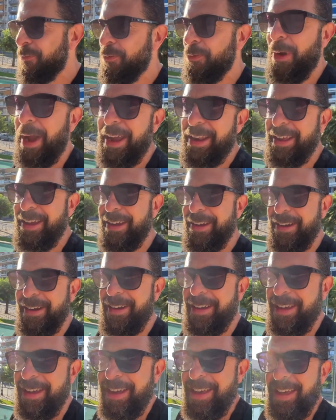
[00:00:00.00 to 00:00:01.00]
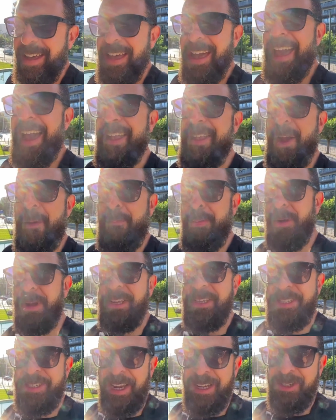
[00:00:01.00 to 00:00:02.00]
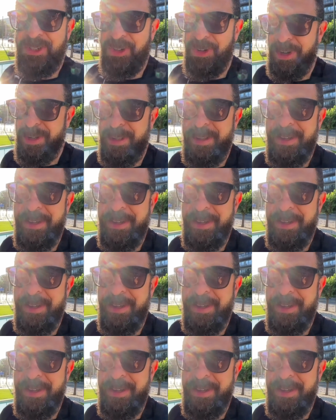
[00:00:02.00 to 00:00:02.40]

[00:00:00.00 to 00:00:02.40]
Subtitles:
right here. And you're pretty central.